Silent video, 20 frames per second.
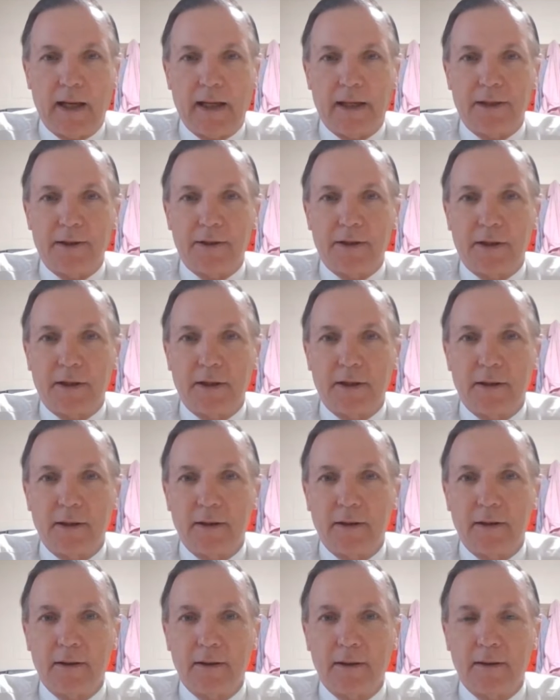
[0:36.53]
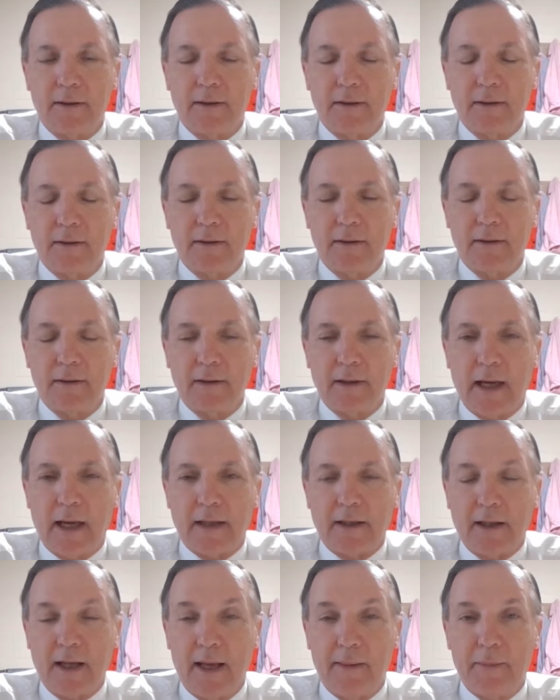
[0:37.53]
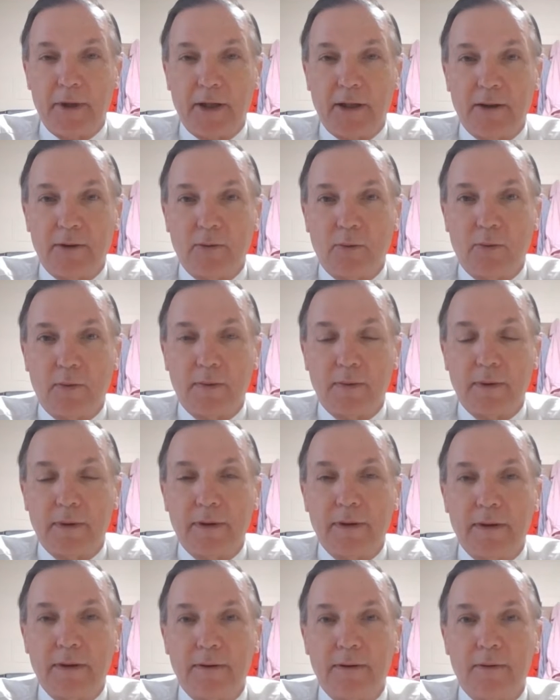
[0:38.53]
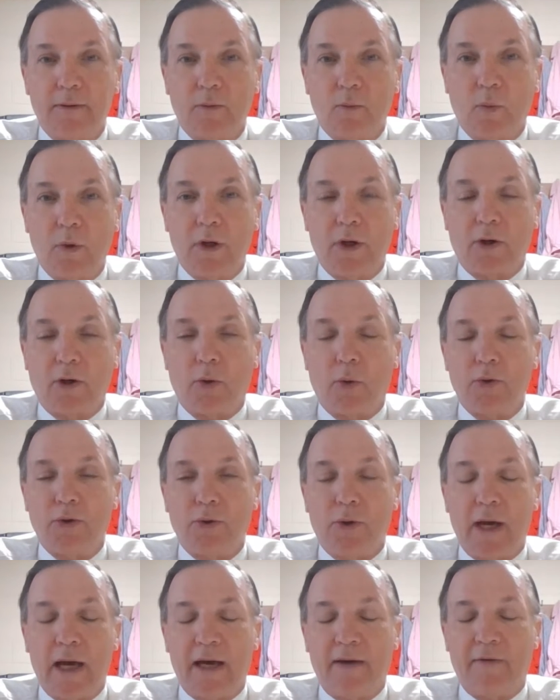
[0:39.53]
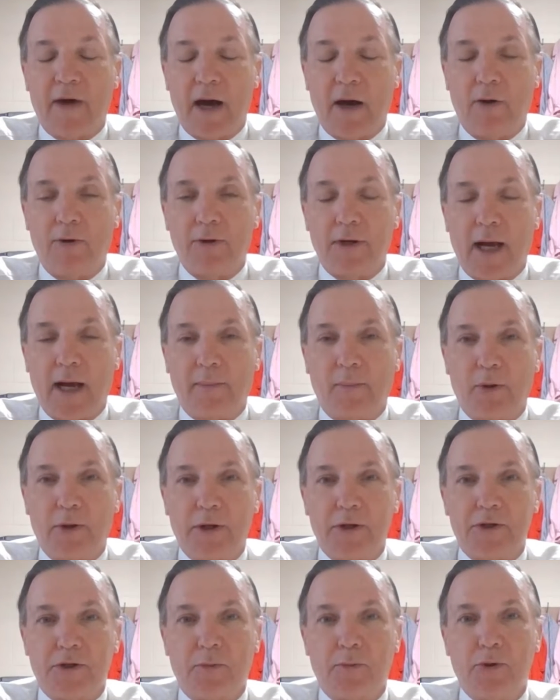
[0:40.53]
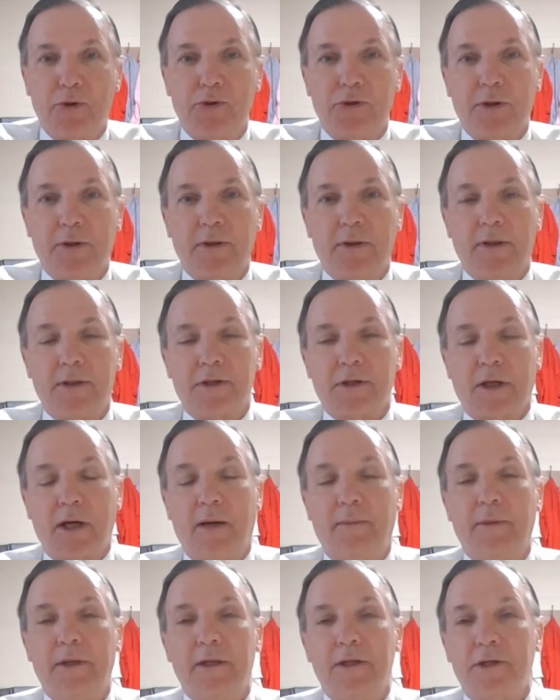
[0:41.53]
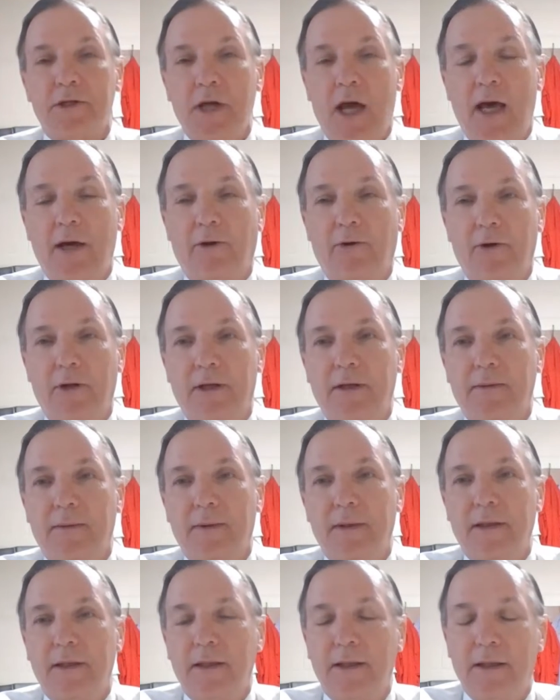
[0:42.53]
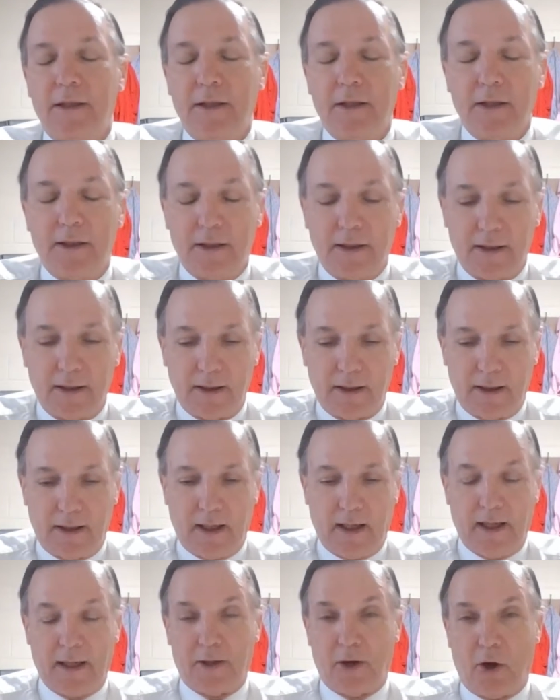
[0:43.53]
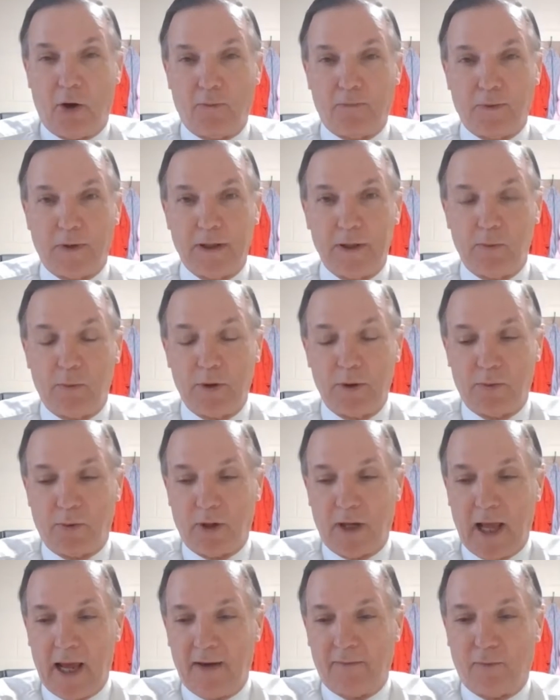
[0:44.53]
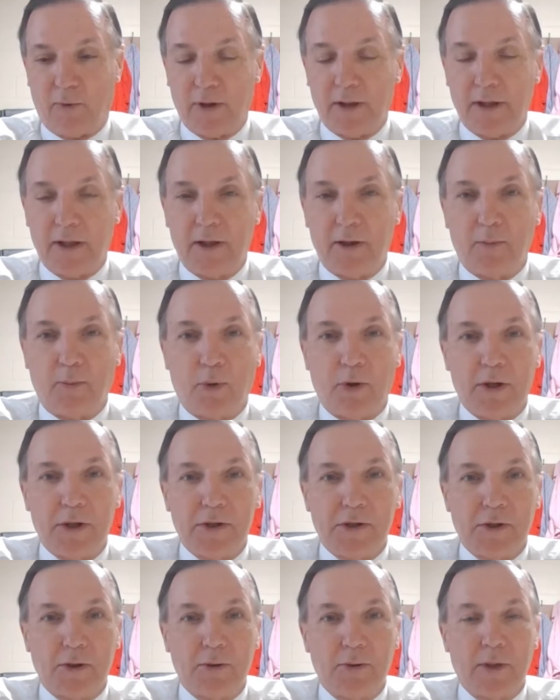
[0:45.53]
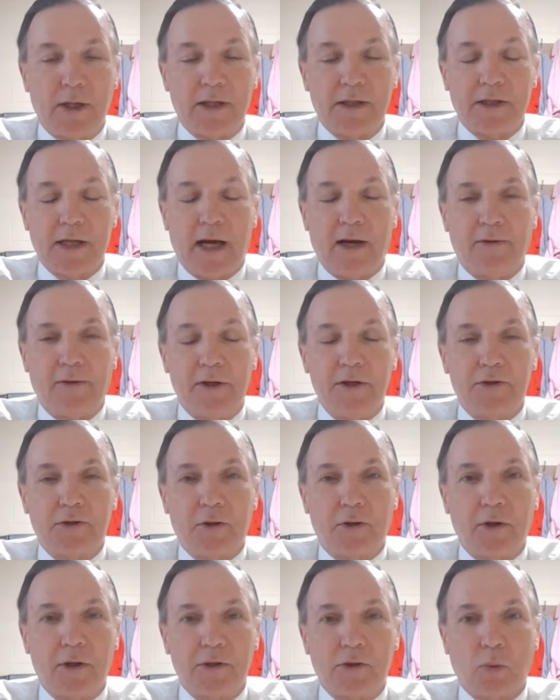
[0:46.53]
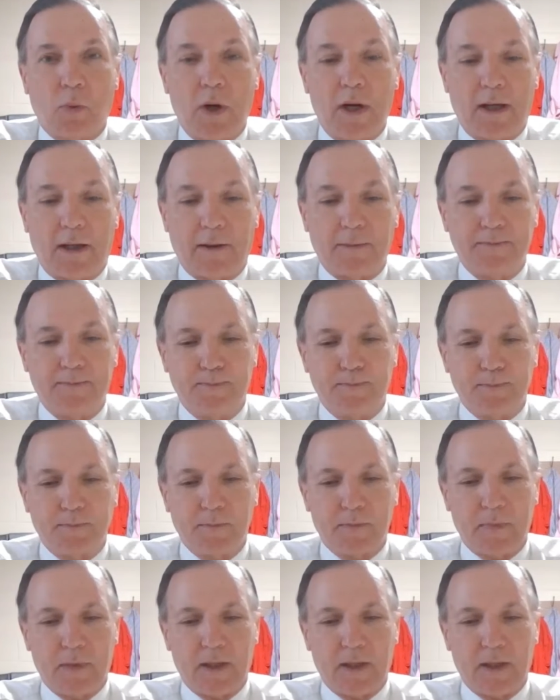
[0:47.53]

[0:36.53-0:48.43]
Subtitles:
And at Lebanon, we are going to have our diaper distribution this coming Saturday. And hopefully, we will have one here pretty soon at Southeastern as well.